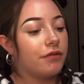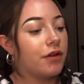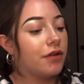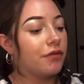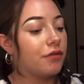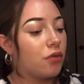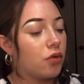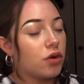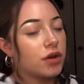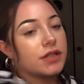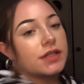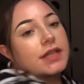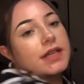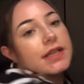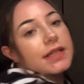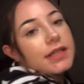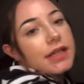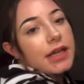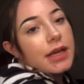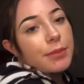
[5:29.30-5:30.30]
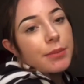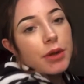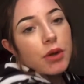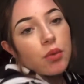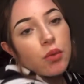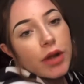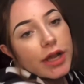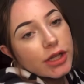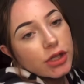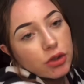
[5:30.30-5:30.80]
of course, he's going to be
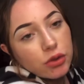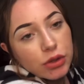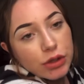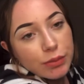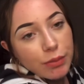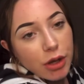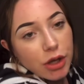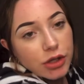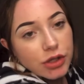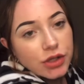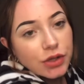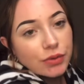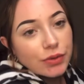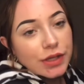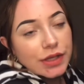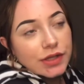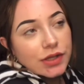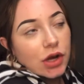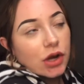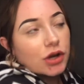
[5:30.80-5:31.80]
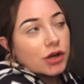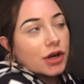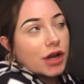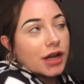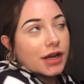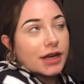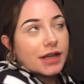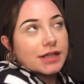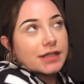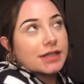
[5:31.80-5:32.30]
way too small, so these are
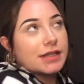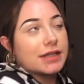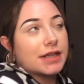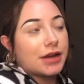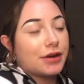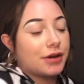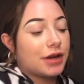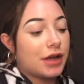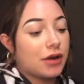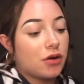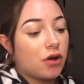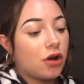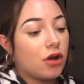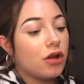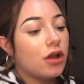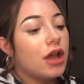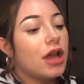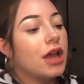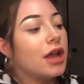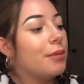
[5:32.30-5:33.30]
not necessary at all.